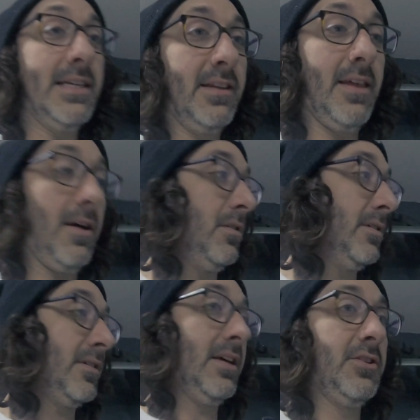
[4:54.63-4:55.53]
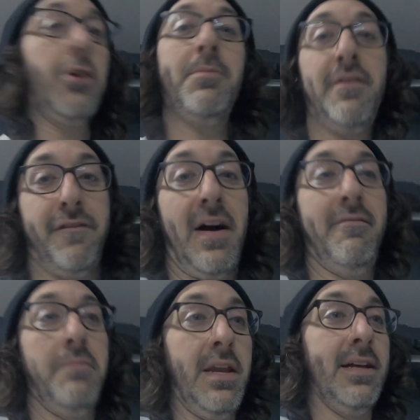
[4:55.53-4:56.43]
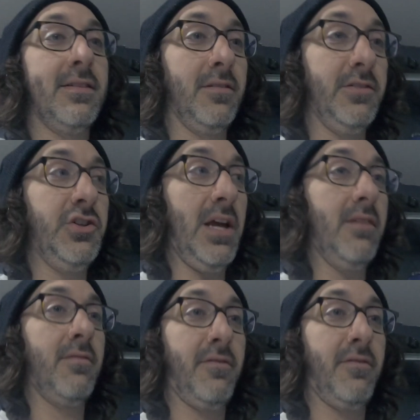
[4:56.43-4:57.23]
easy that was. It took me 5 minutes, legit,